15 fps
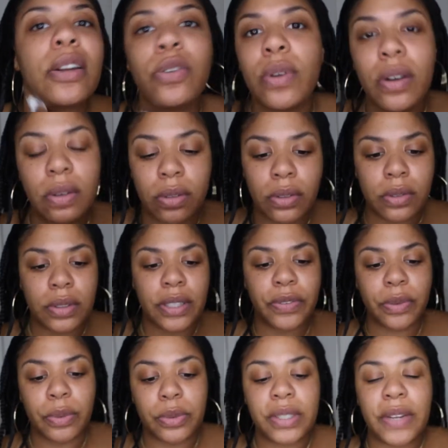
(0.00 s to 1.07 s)
I do a whole little
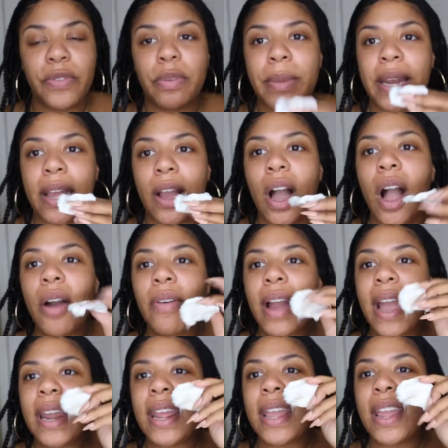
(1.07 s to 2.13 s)
different routine for my neck.
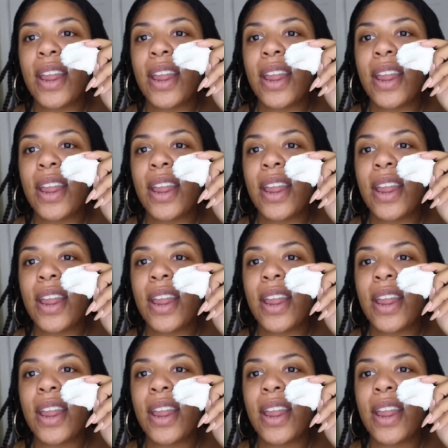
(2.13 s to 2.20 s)
Alrighty,